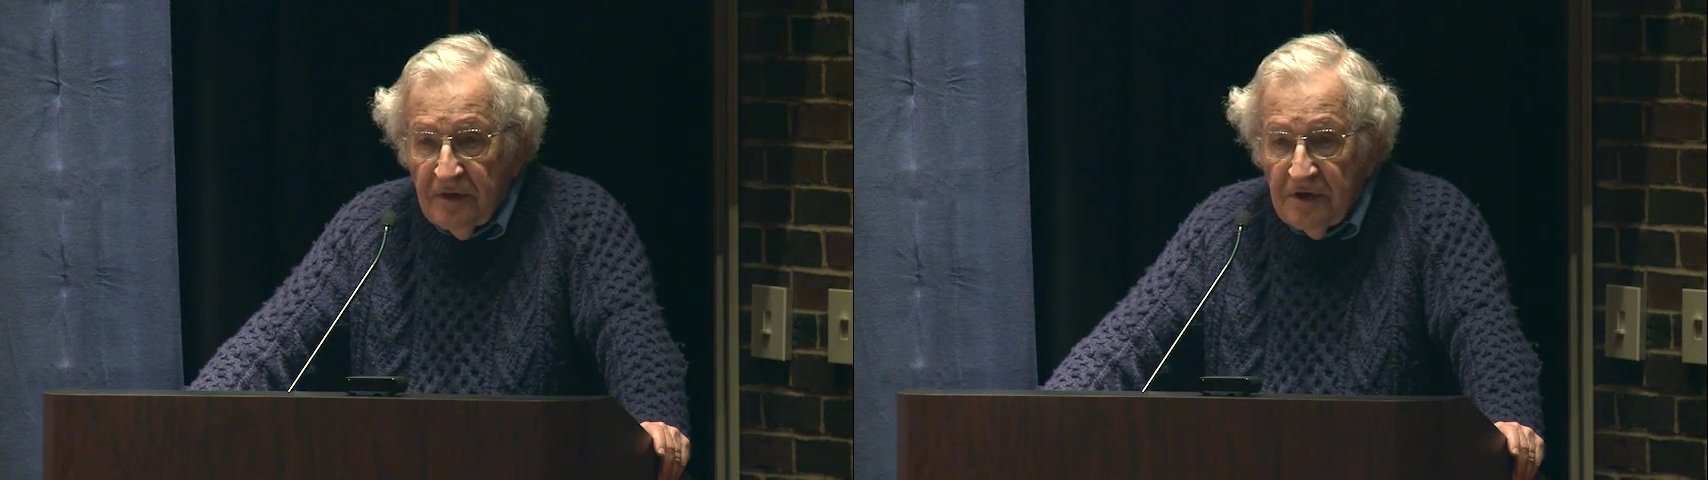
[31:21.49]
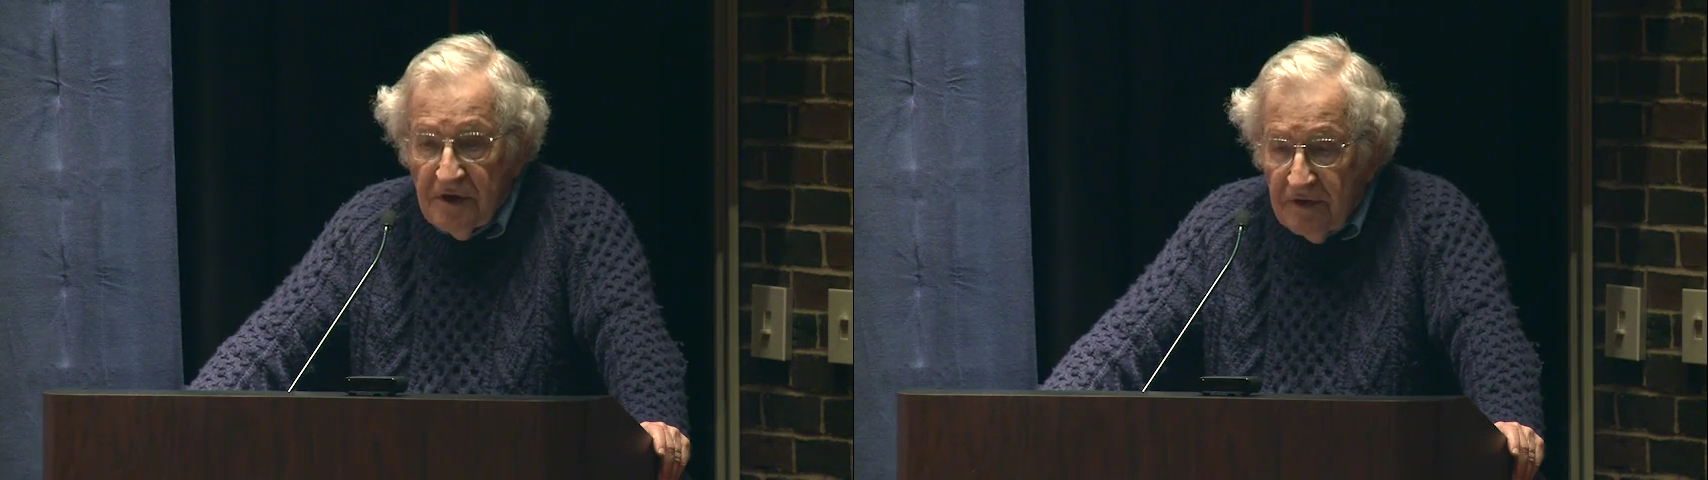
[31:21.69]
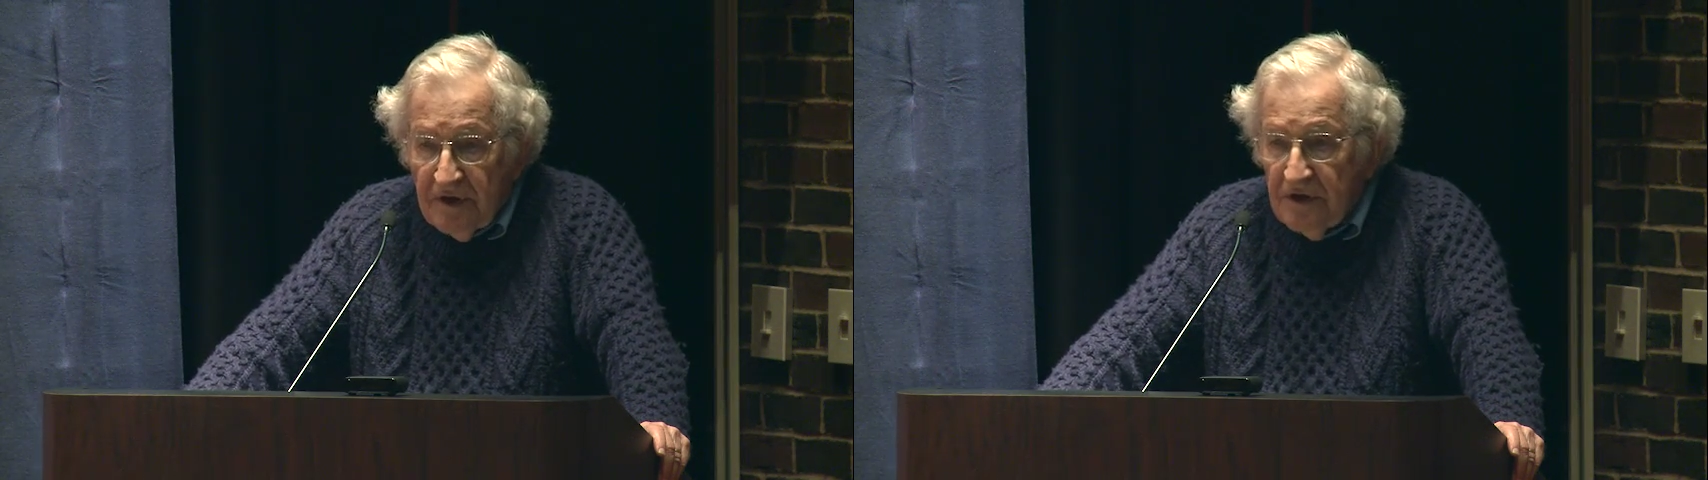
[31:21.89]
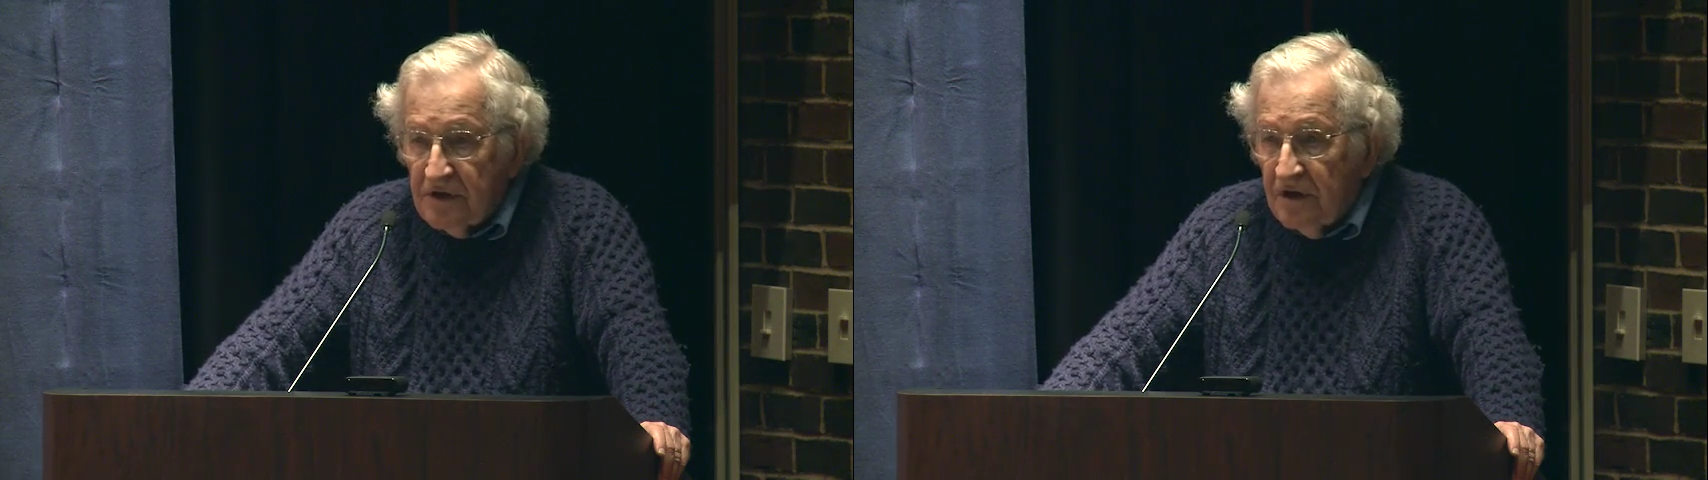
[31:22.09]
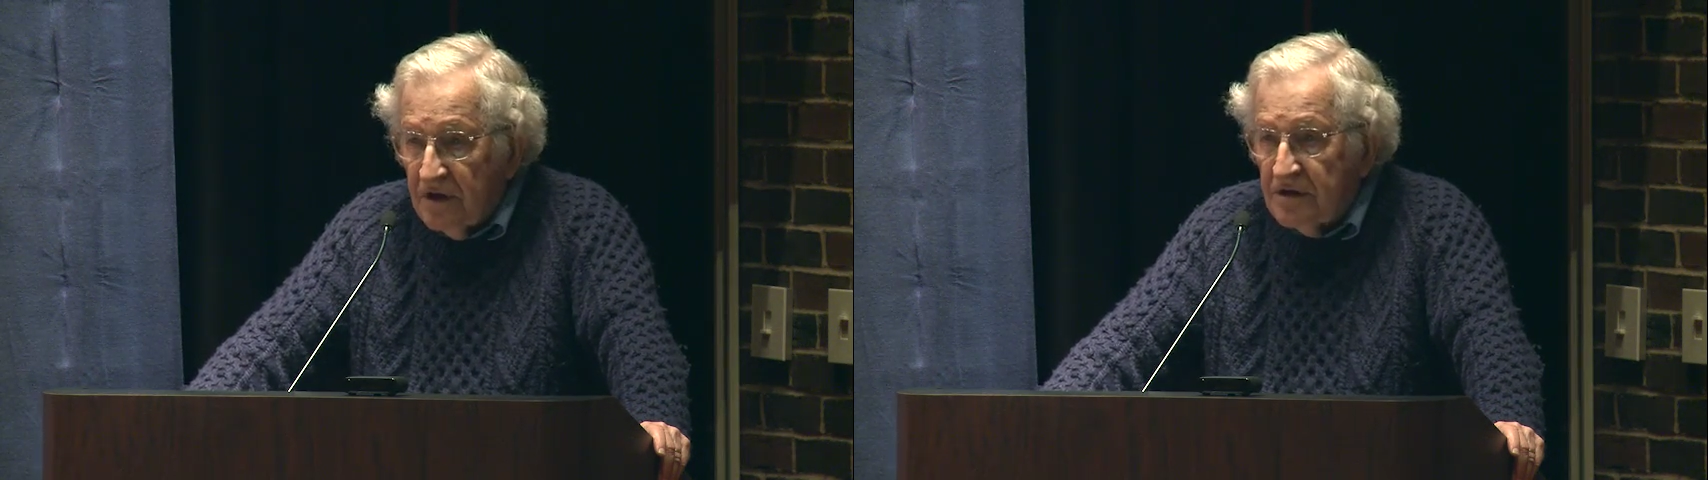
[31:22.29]
It's never
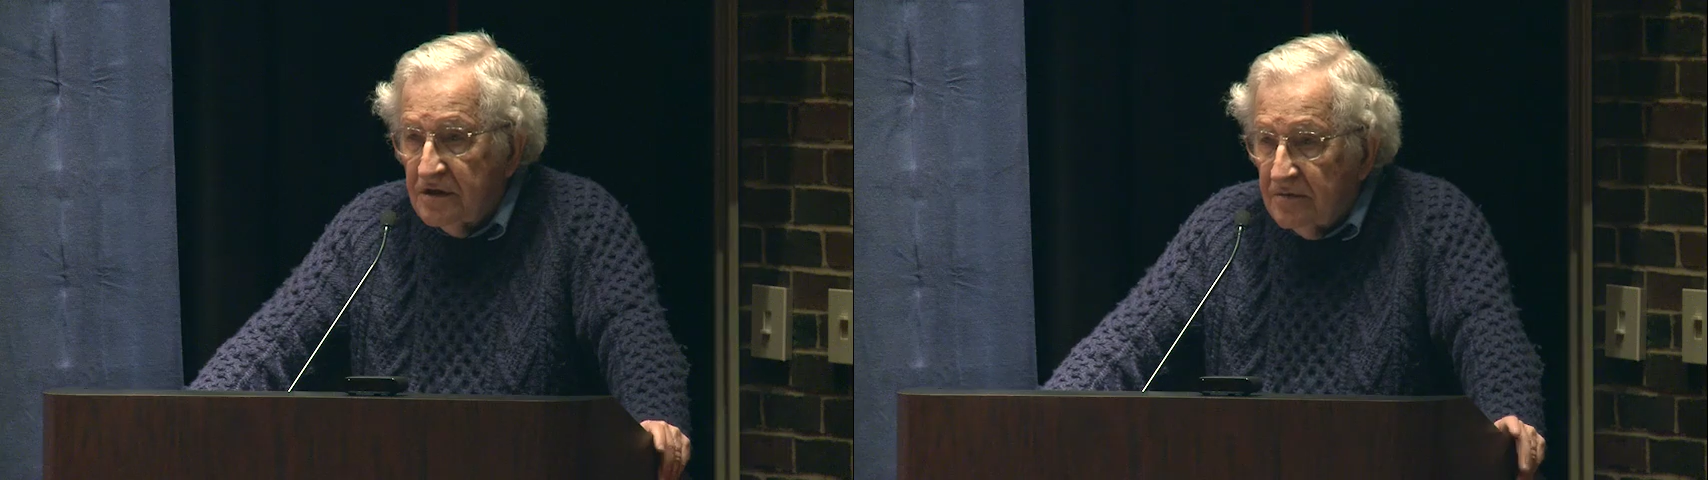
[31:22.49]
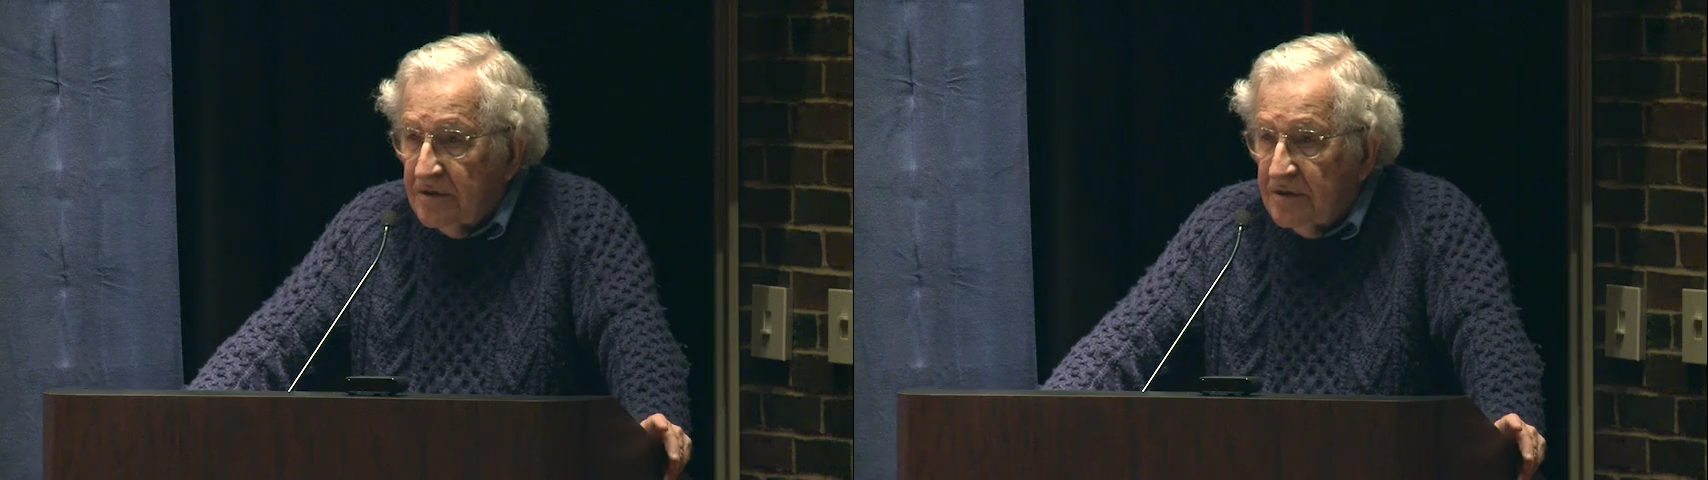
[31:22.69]
discussed,